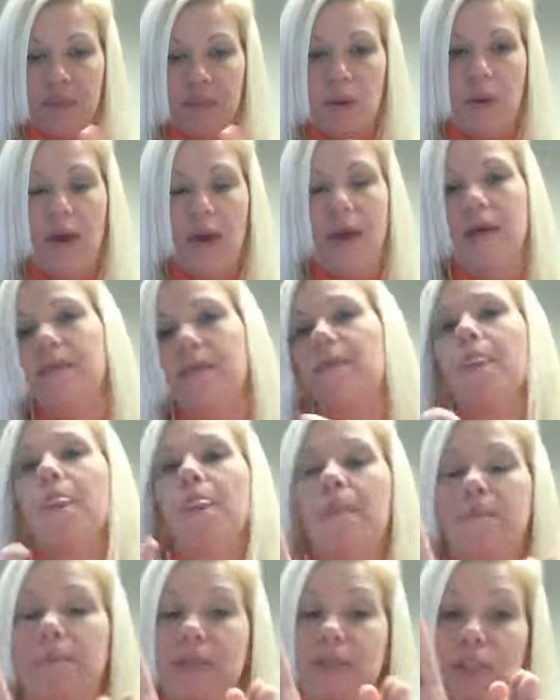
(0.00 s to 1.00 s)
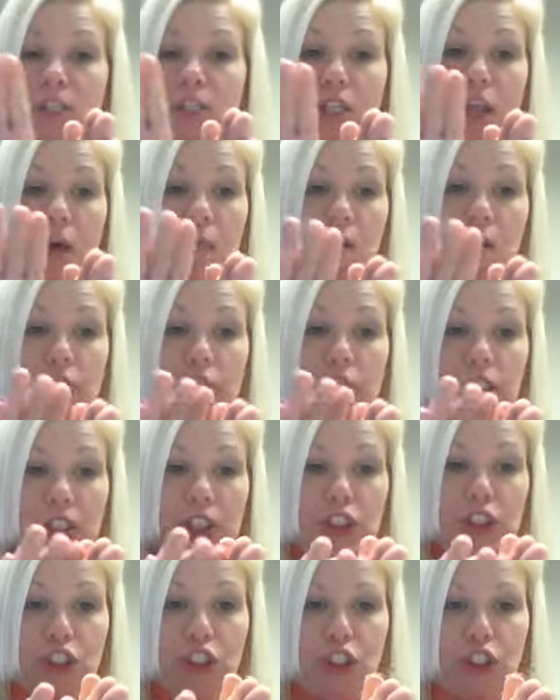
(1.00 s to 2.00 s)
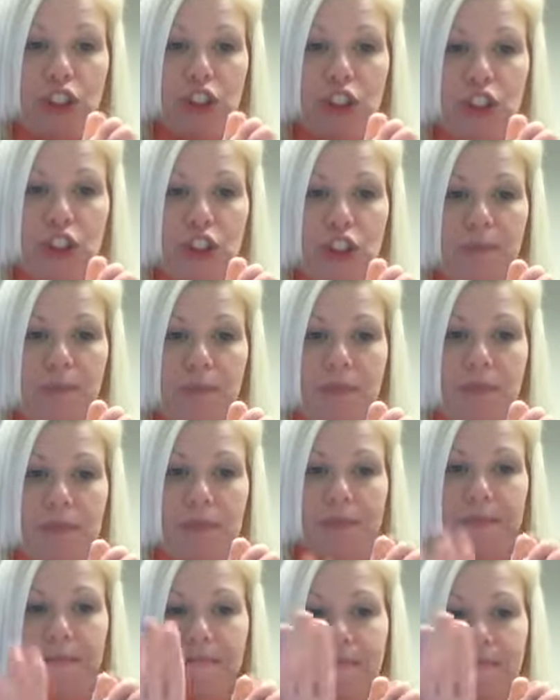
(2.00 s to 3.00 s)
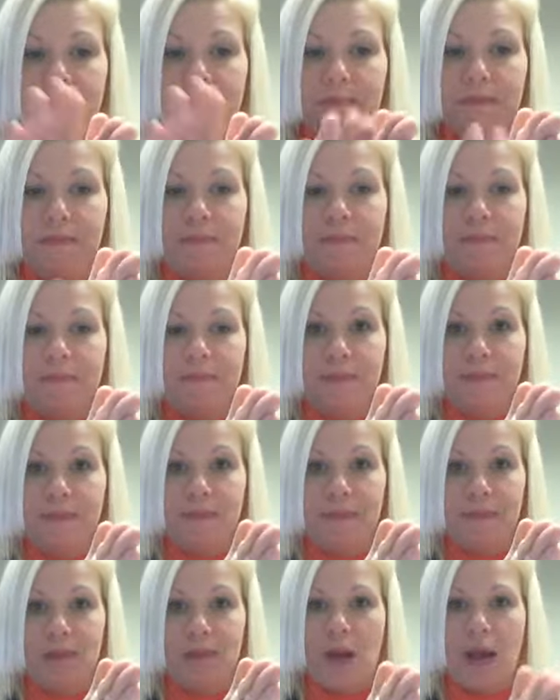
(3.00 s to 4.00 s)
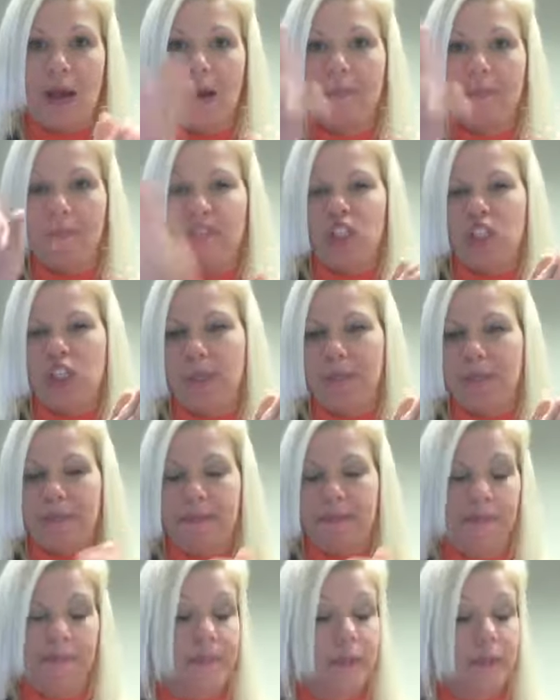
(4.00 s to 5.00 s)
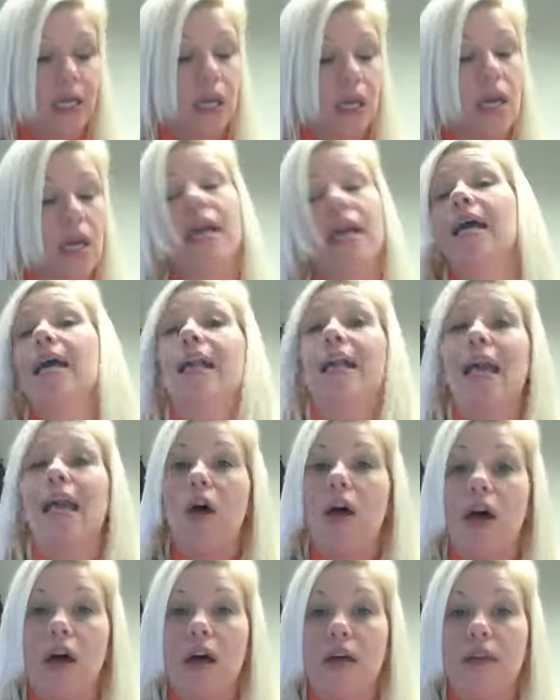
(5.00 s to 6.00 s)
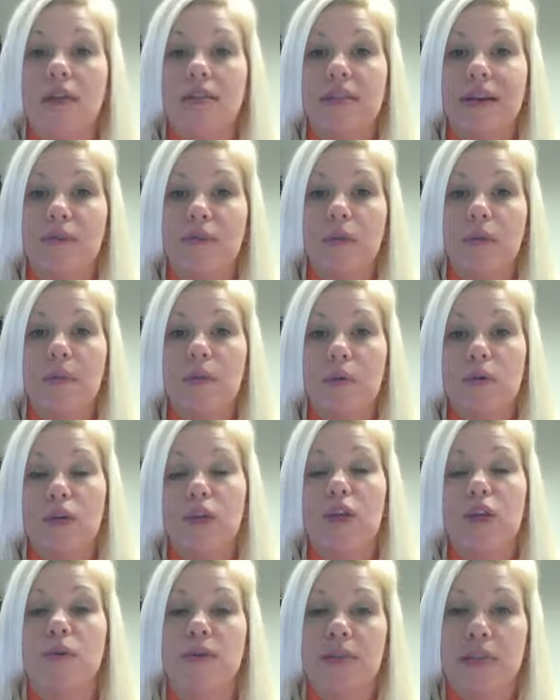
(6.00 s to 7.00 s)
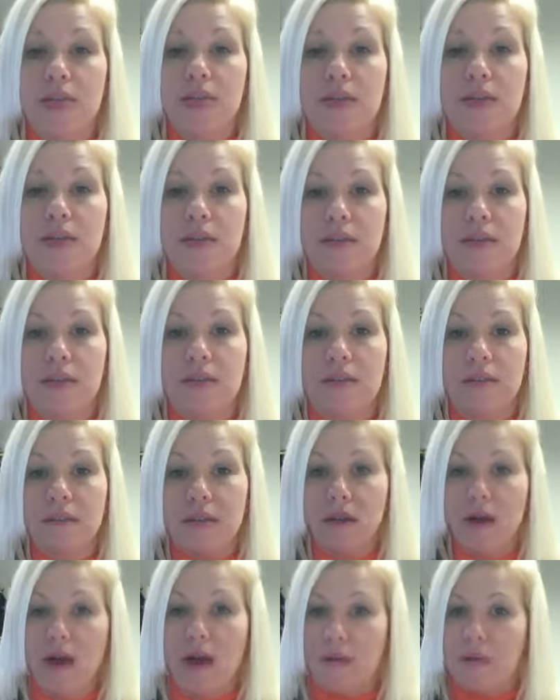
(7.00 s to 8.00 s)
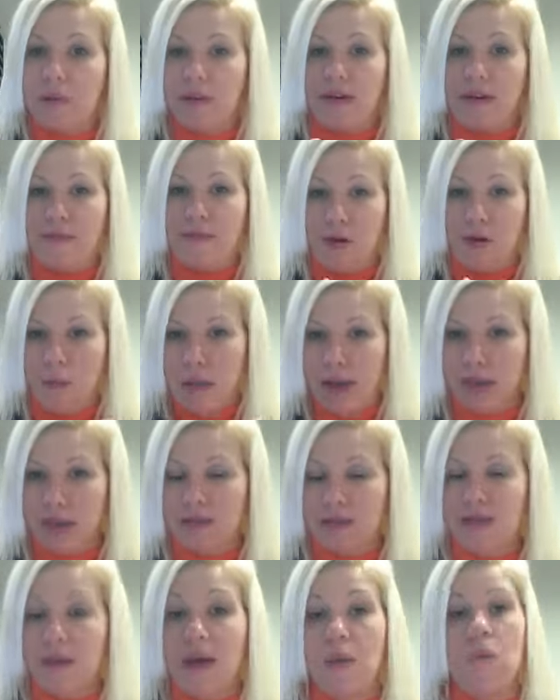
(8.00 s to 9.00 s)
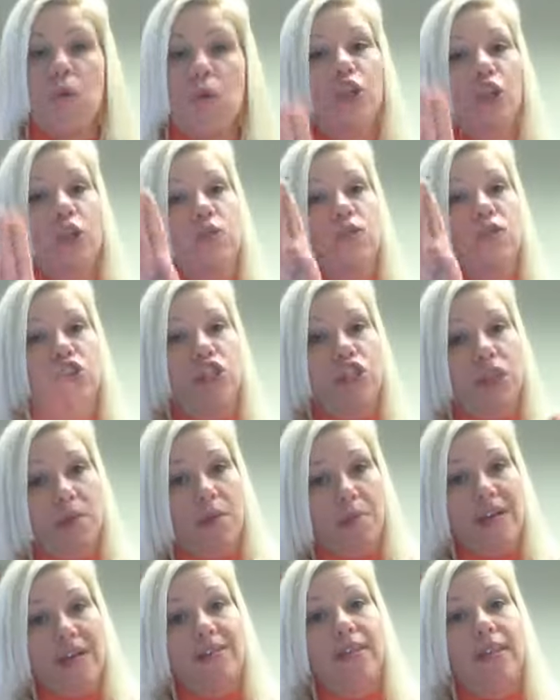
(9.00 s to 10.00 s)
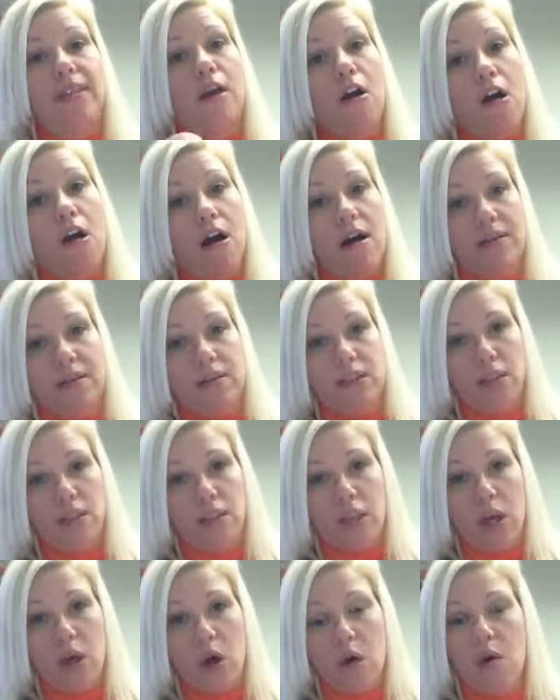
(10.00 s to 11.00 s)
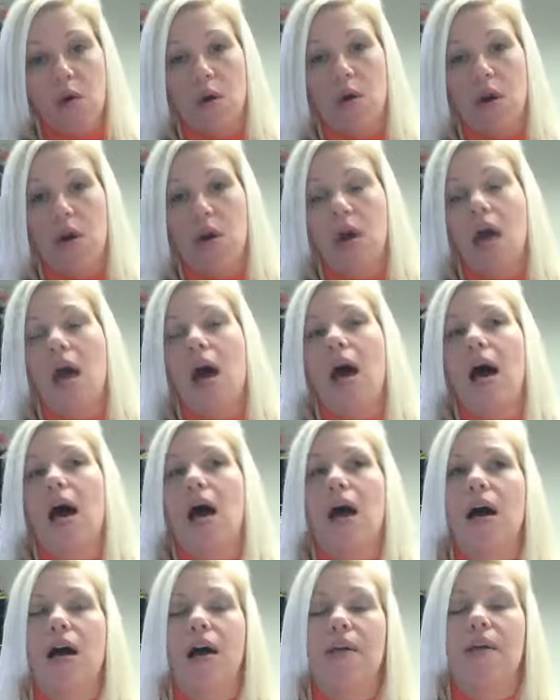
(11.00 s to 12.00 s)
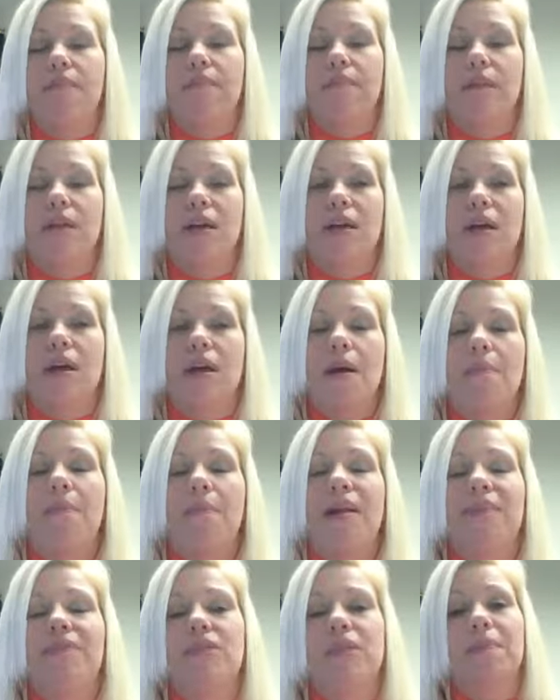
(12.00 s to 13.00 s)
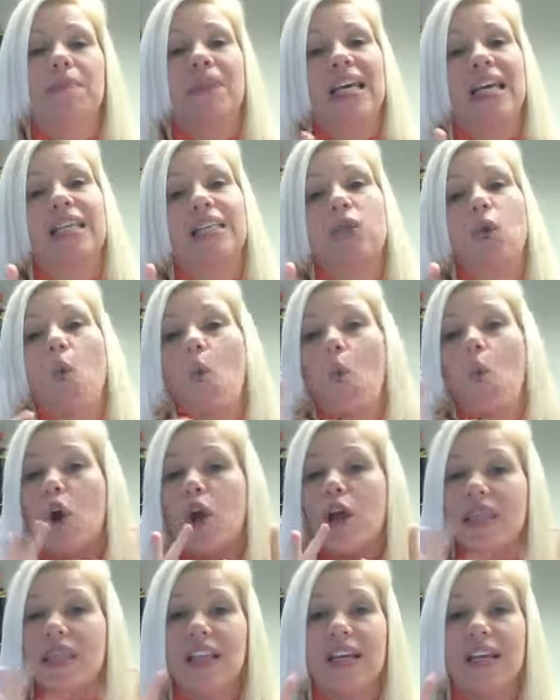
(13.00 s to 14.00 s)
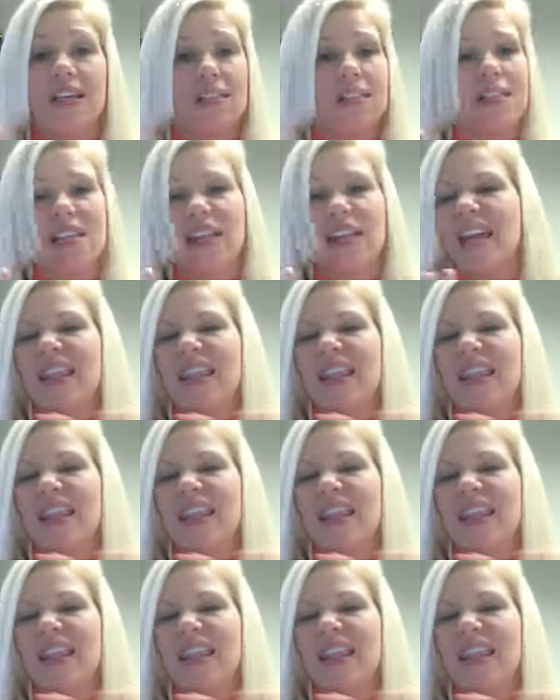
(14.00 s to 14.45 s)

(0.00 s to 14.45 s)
Okay? But in slow motion, cheap. Okay? Cheap. Now, deaf people will use this in a couple of different ways. They will use cheap as in the cost is low. But if something is worthless,